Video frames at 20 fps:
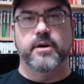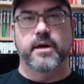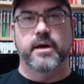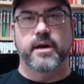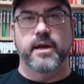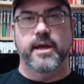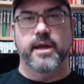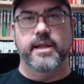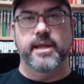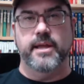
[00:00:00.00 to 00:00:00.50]

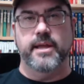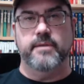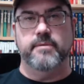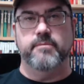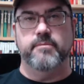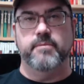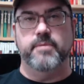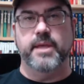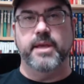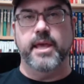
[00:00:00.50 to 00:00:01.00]
and that
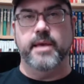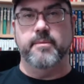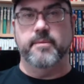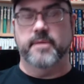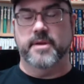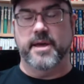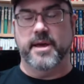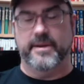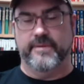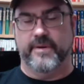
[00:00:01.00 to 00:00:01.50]
became
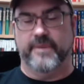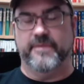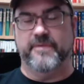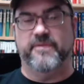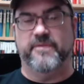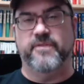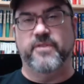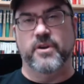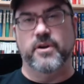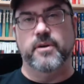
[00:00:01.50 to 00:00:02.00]
kind of a
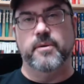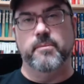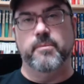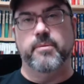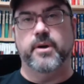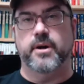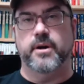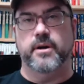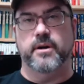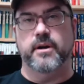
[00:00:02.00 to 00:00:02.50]
firm
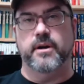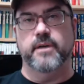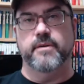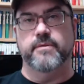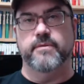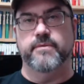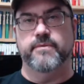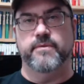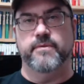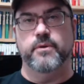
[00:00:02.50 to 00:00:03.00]
part of
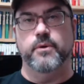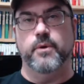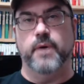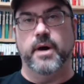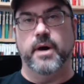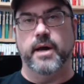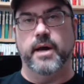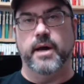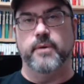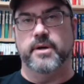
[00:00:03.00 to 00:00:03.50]
who I
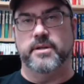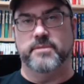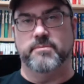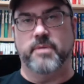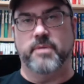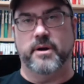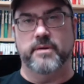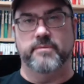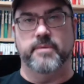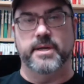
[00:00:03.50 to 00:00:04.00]

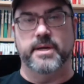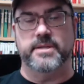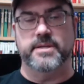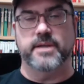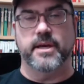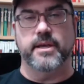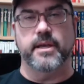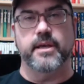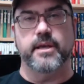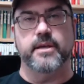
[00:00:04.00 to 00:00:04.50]
was, part of my
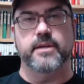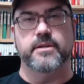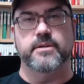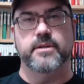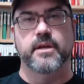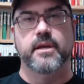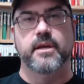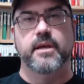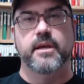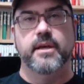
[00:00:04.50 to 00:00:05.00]
psyche
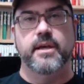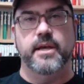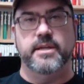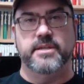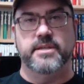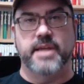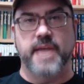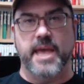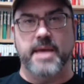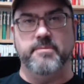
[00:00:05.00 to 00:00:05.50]

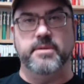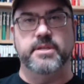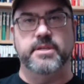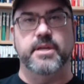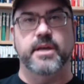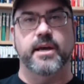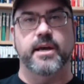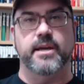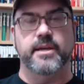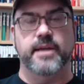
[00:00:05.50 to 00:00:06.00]
is game
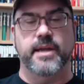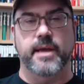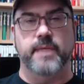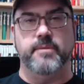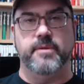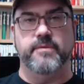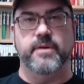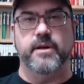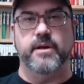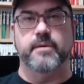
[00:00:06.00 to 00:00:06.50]
design,
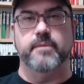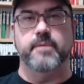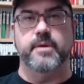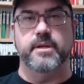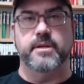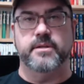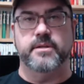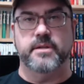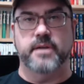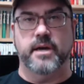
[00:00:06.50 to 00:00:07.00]
game
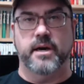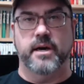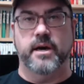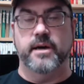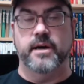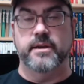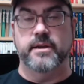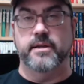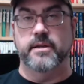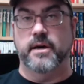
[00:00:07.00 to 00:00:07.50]
development
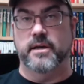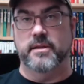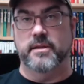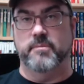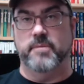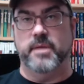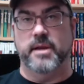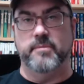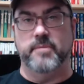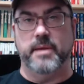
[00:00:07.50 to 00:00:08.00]
on
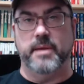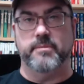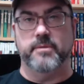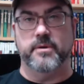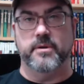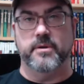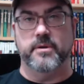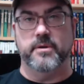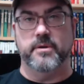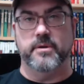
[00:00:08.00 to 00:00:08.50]
the pen and paper
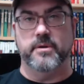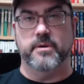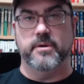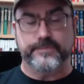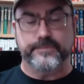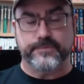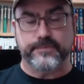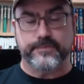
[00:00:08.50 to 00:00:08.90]
level.